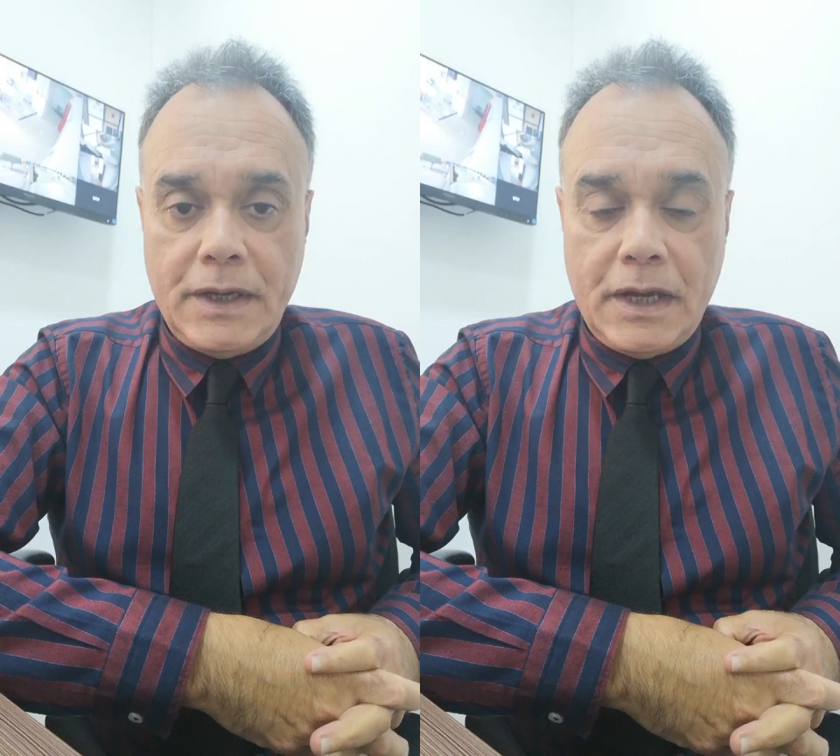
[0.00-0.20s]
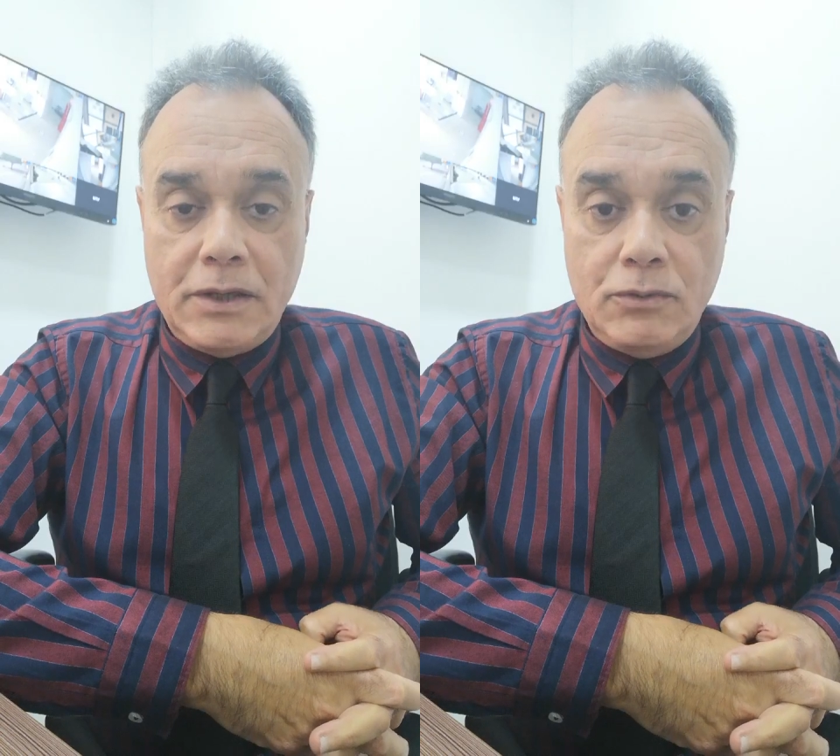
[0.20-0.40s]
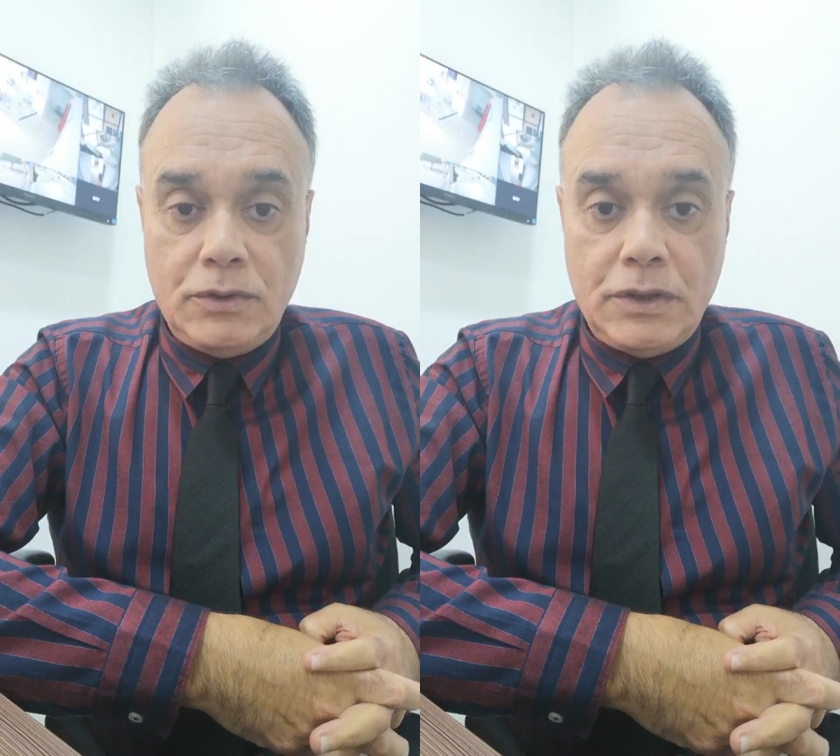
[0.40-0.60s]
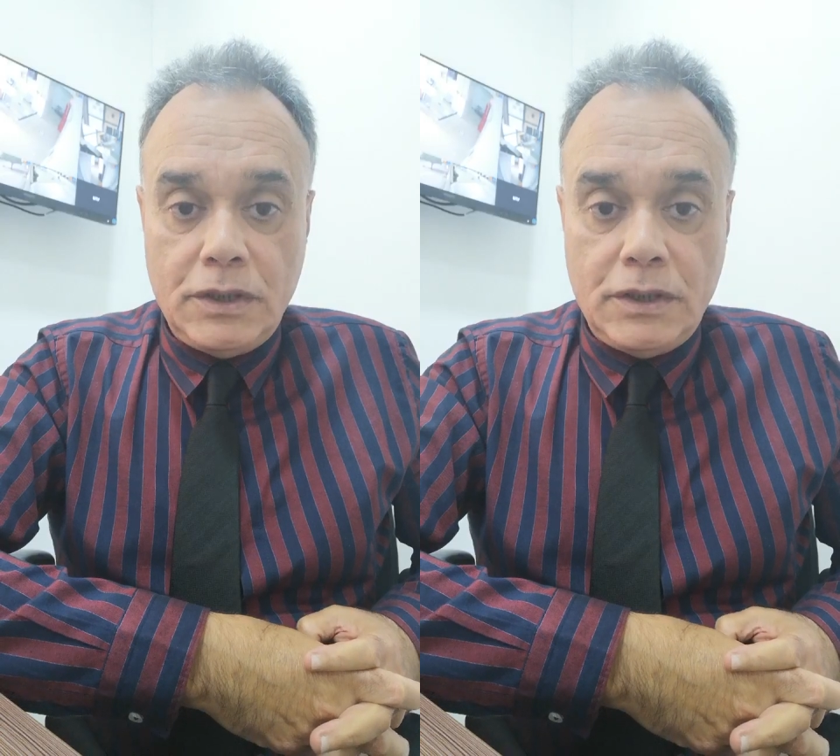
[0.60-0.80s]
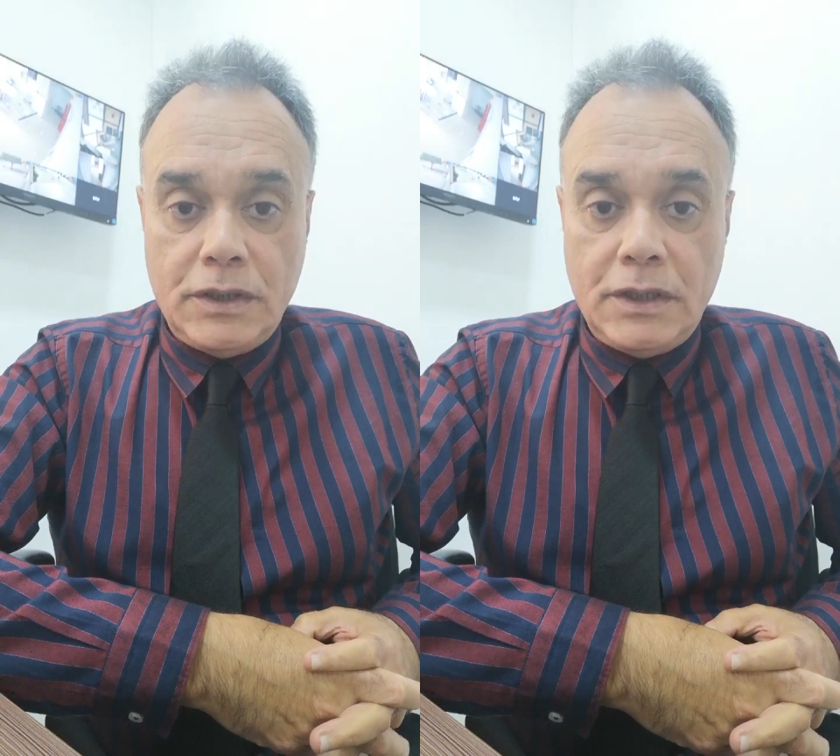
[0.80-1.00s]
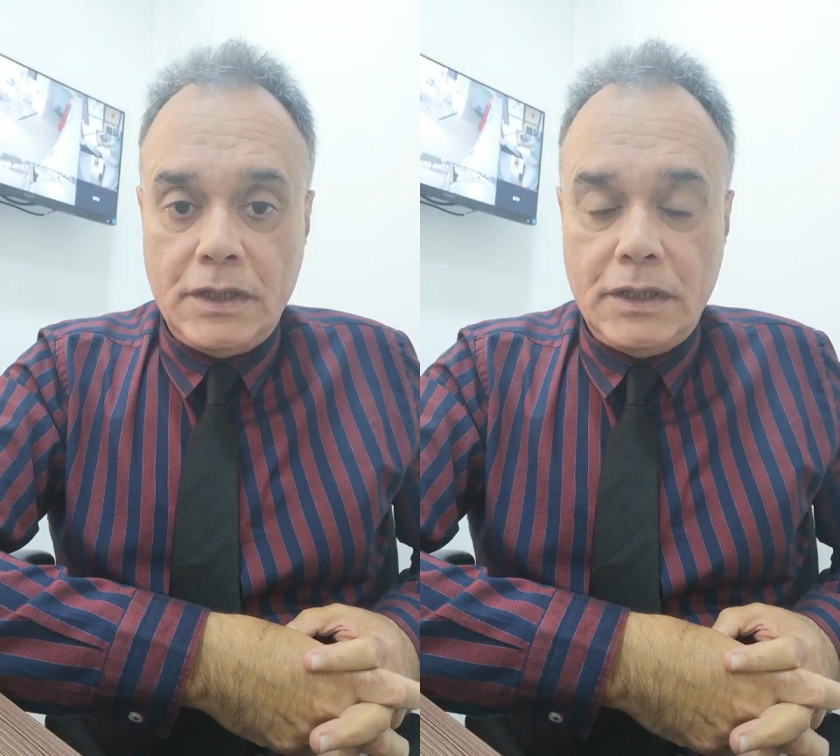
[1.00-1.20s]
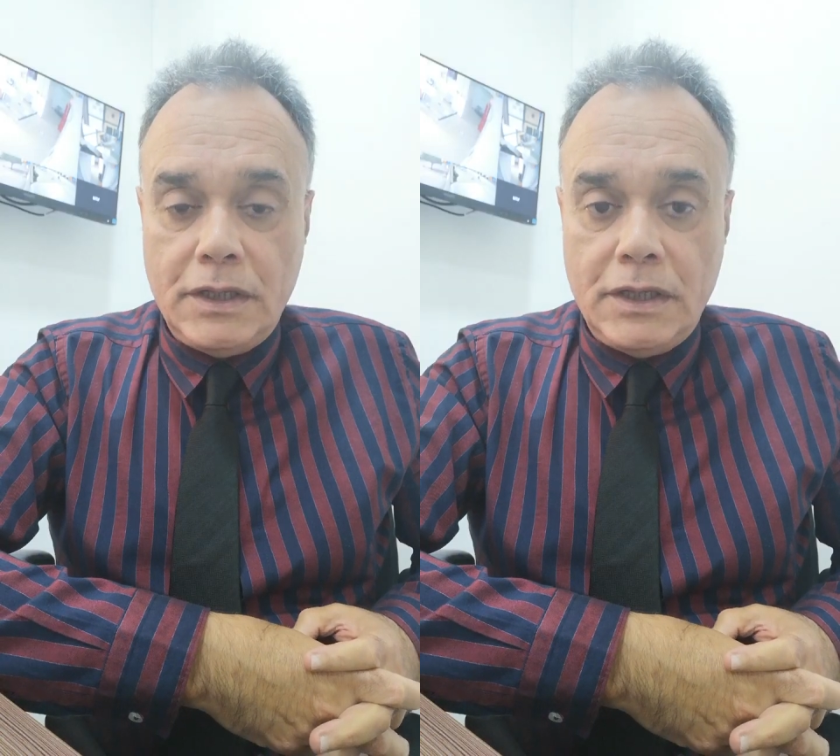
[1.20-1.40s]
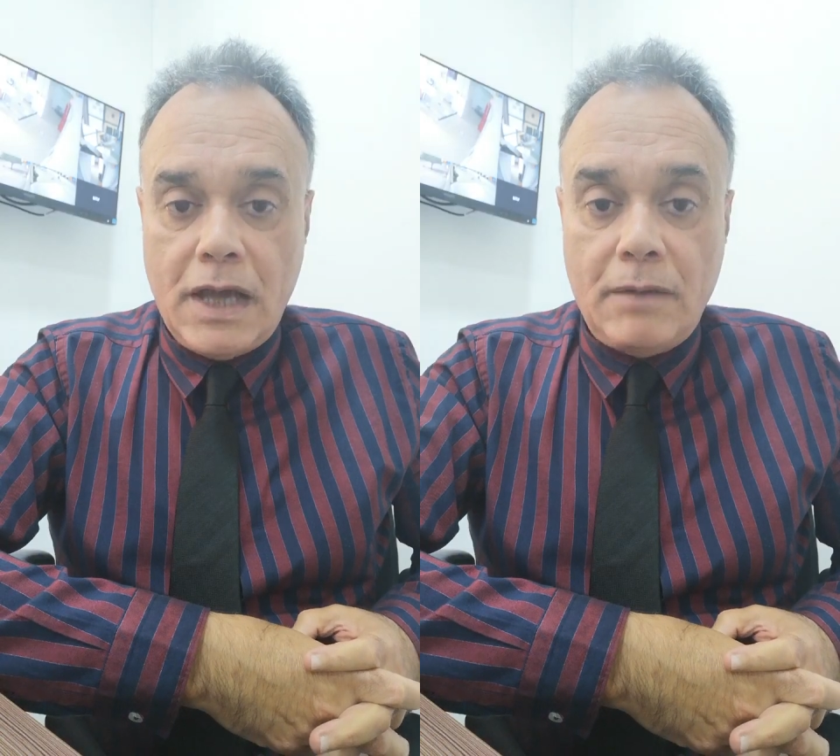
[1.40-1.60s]
acute
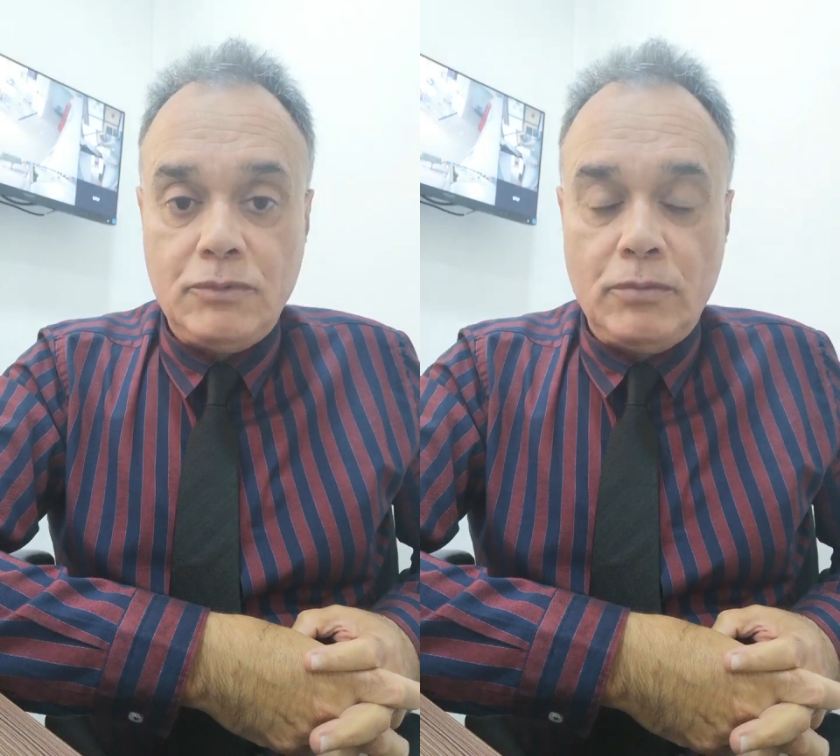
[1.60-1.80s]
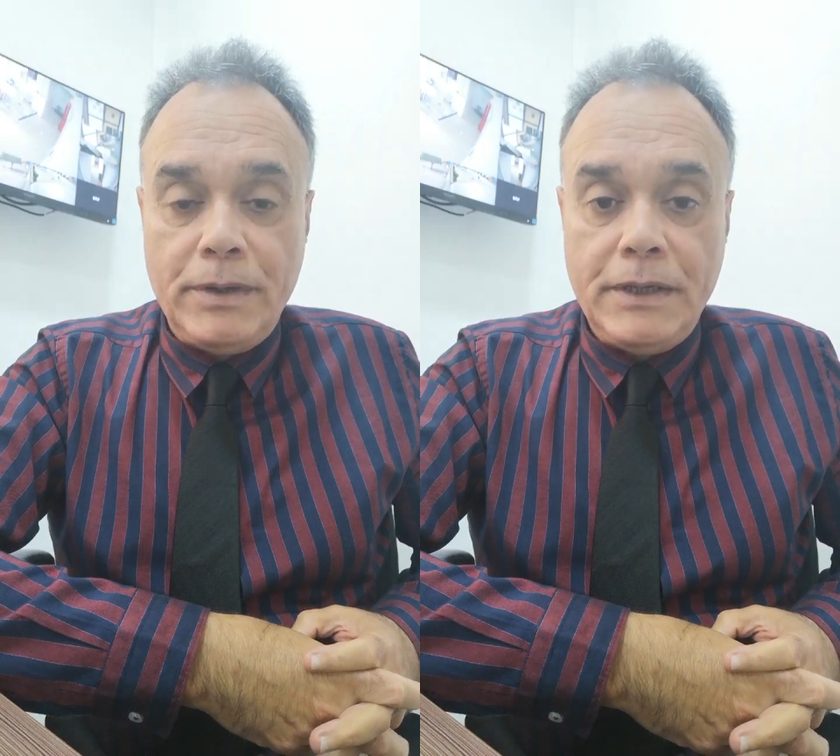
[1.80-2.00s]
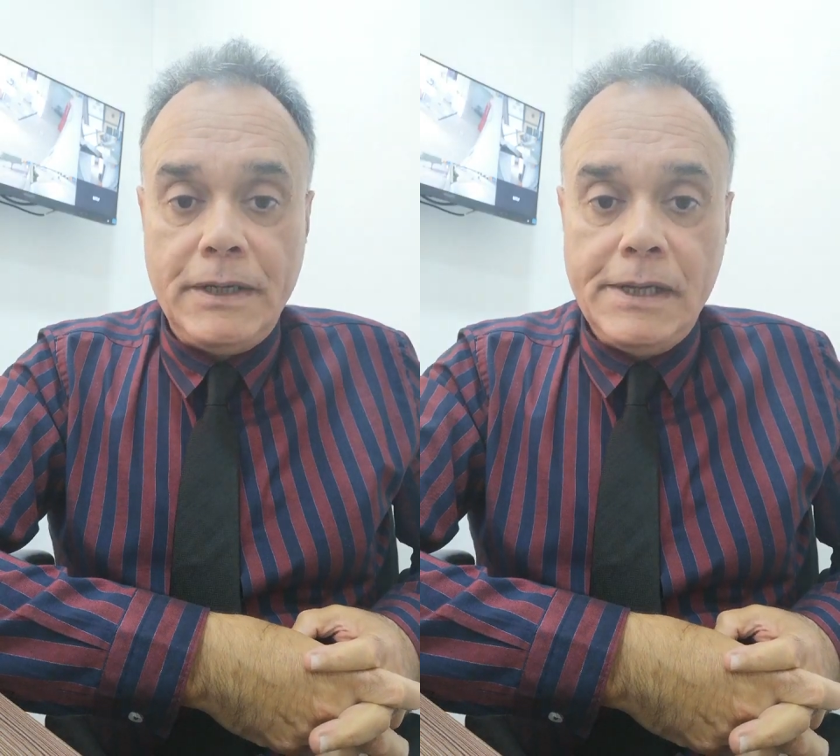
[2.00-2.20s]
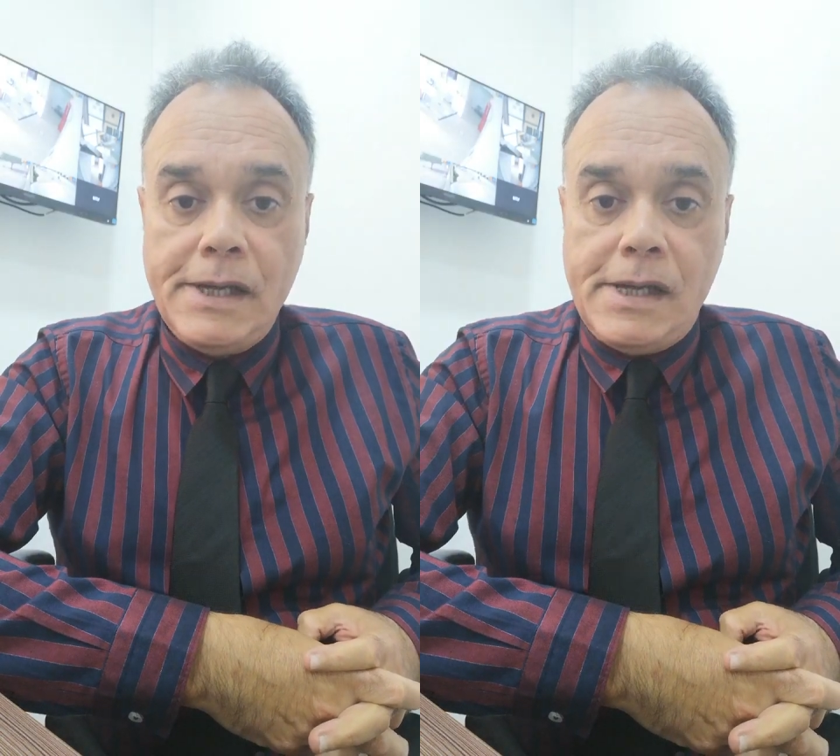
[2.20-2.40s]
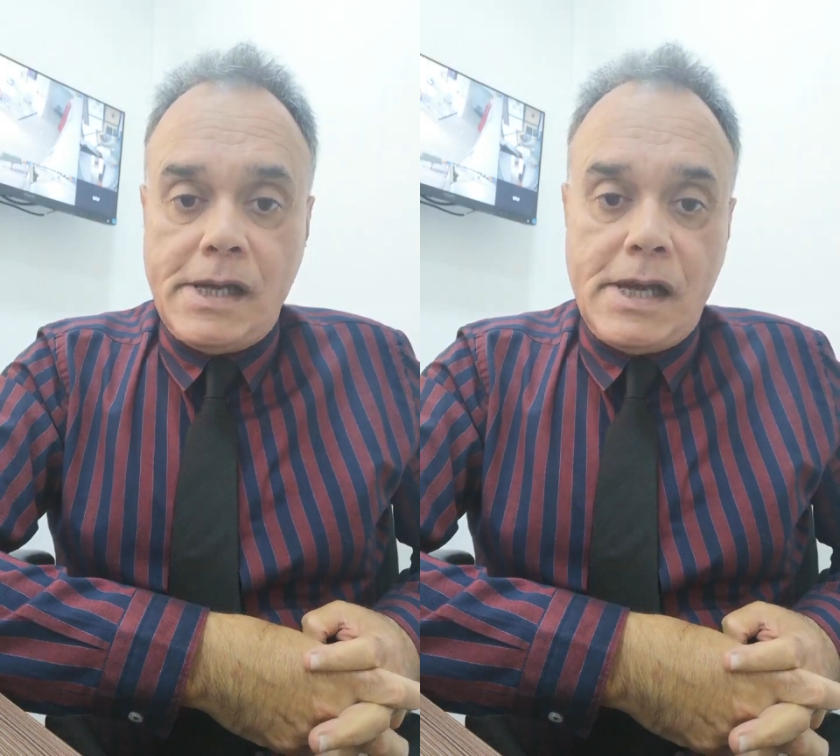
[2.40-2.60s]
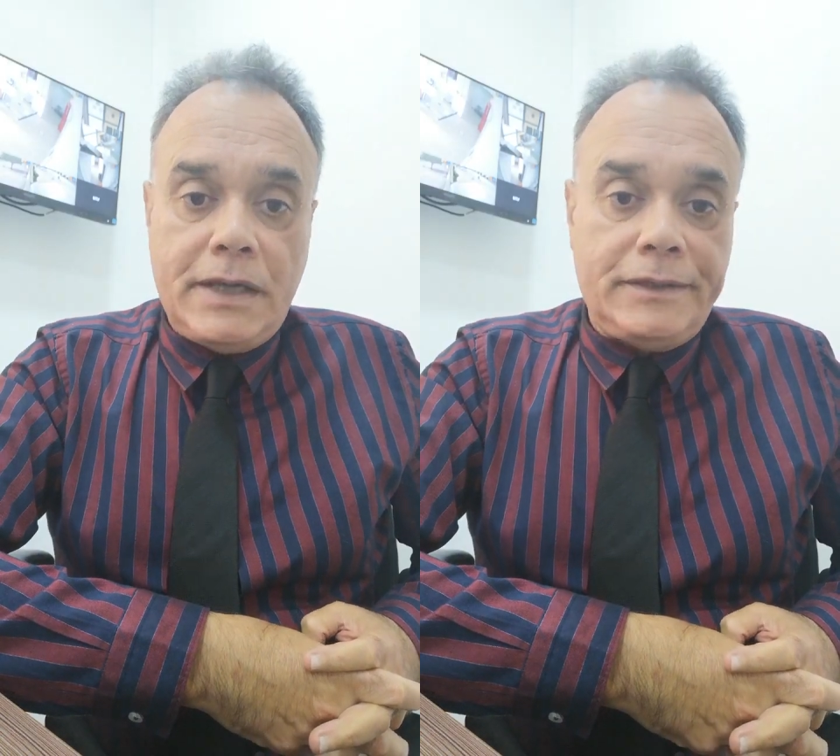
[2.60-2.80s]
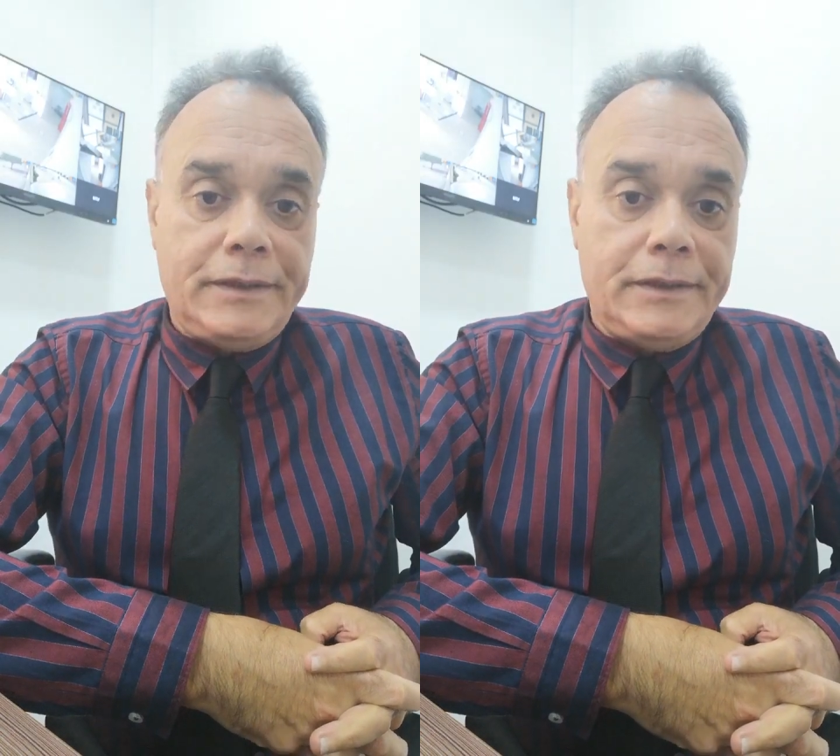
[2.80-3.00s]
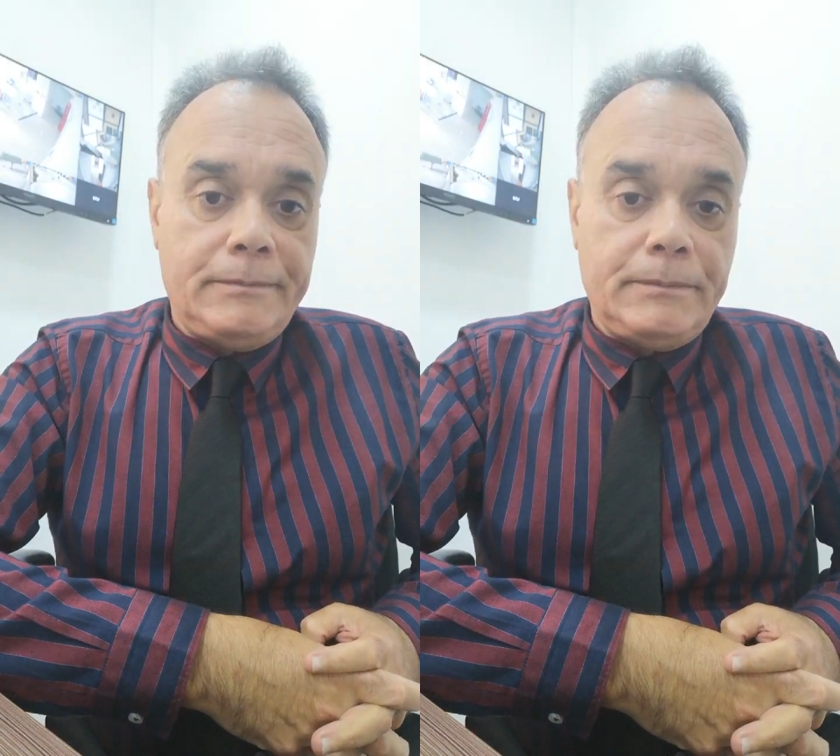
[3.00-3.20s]
abdomen, and